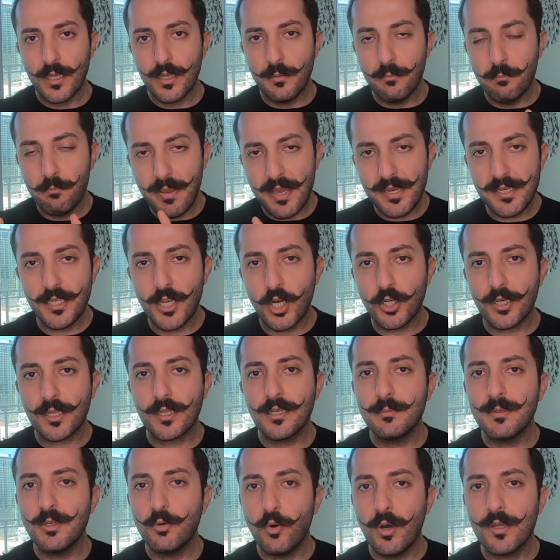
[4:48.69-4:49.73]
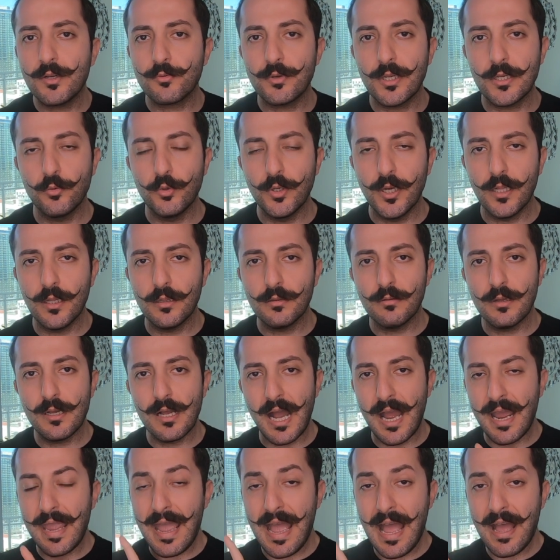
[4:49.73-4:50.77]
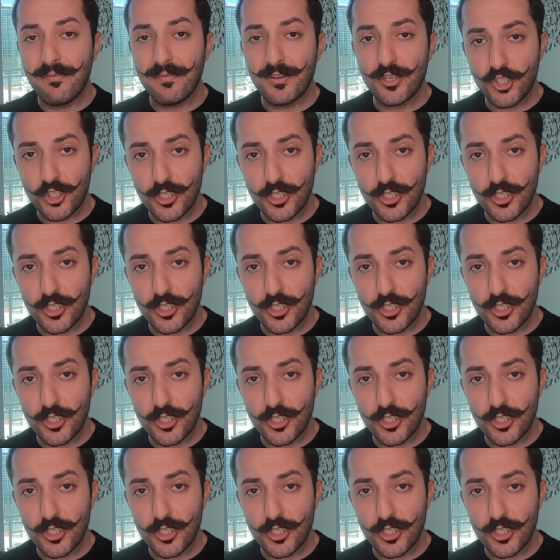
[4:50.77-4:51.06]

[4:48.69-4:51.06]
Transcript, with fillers: many are gonna be wondering, well, I have a